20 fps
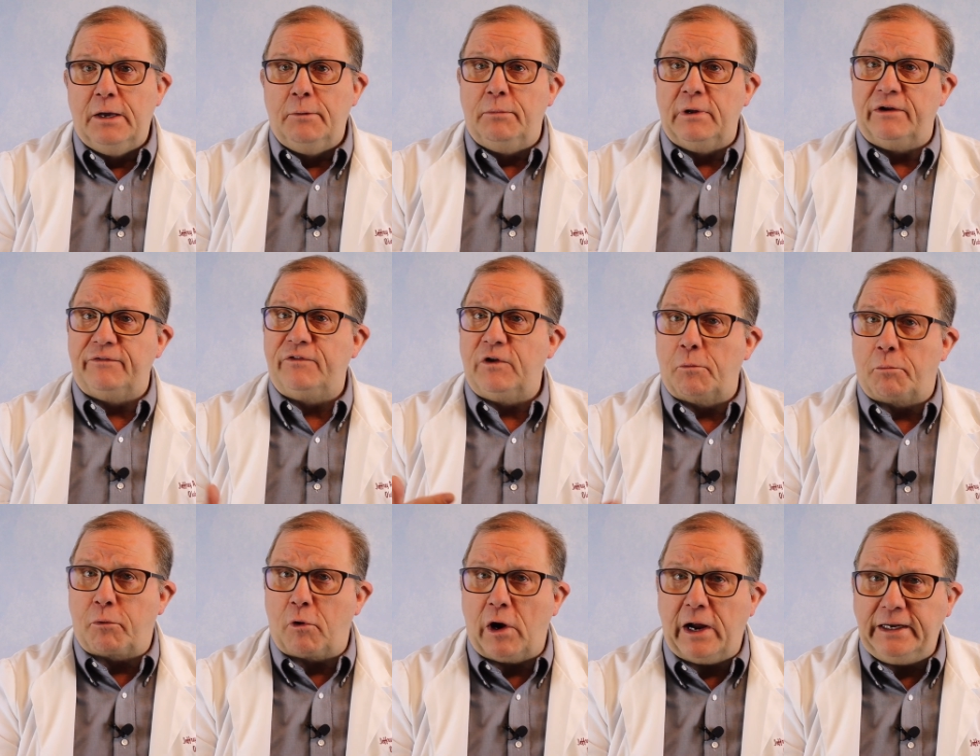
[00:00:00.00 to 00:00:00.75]
But if
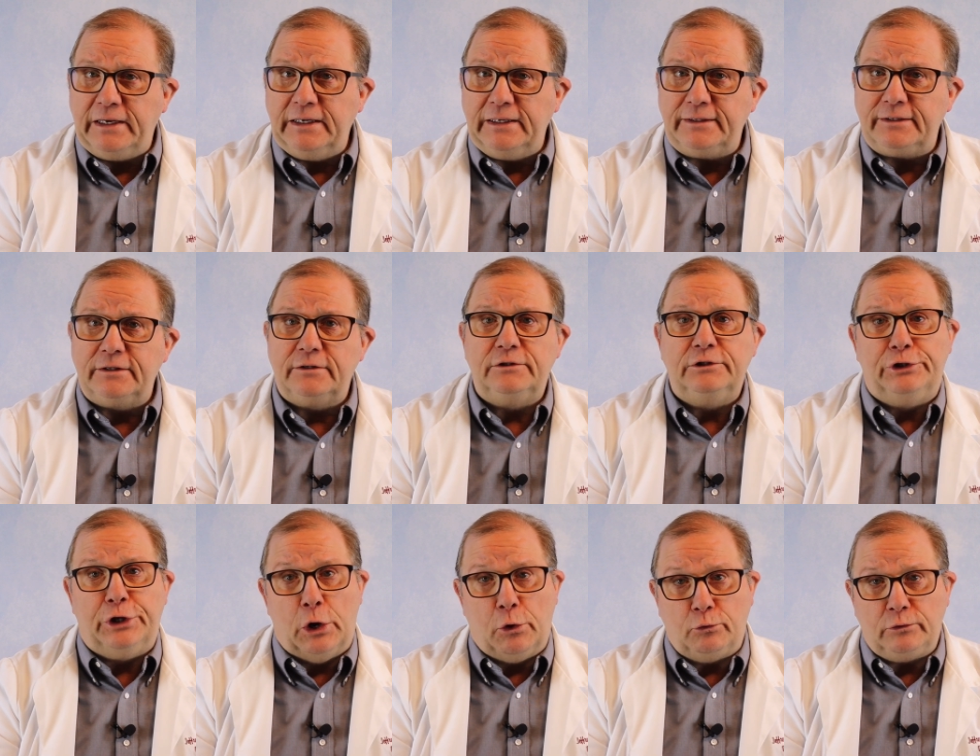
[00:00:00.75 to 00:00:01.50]
you're pregnant,
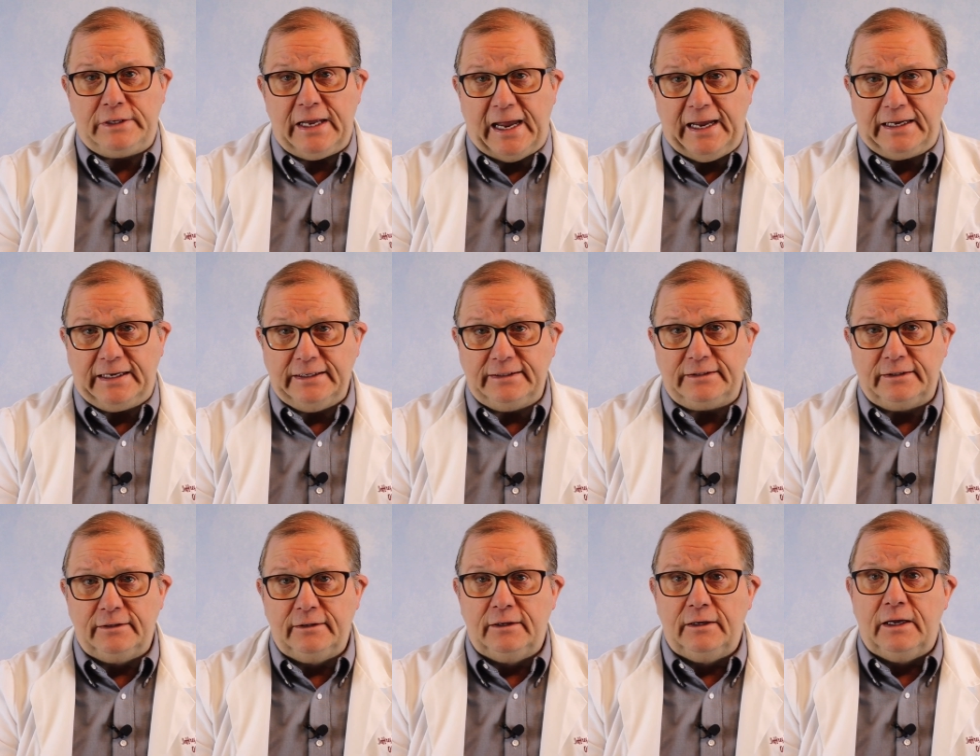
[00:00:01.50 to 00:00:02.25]
don't take
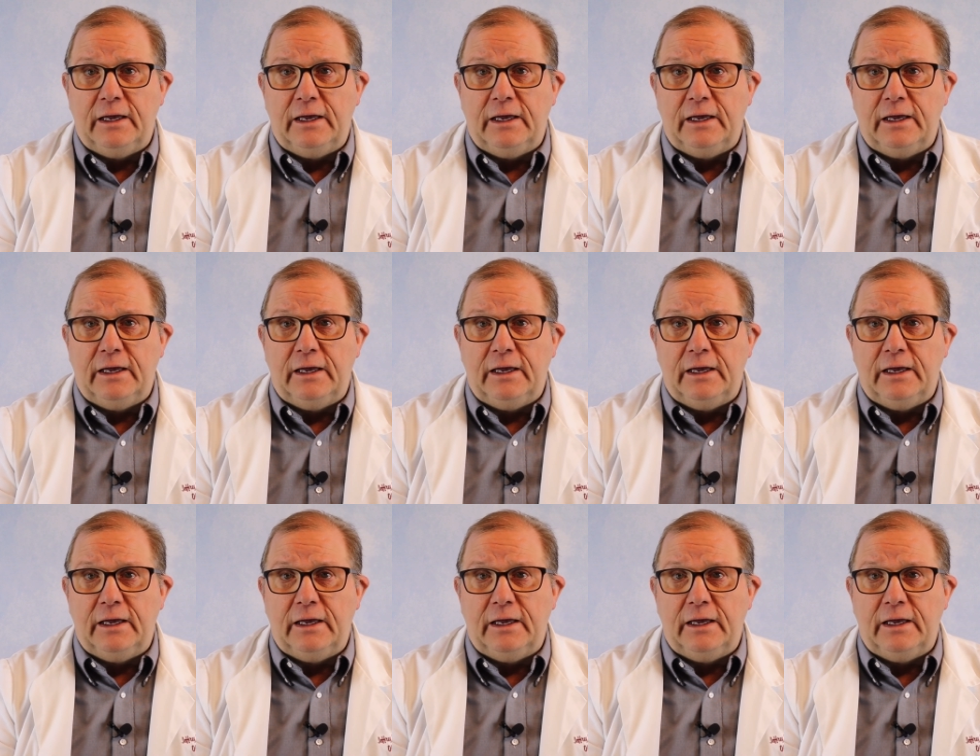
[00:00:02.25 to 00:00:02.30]
it.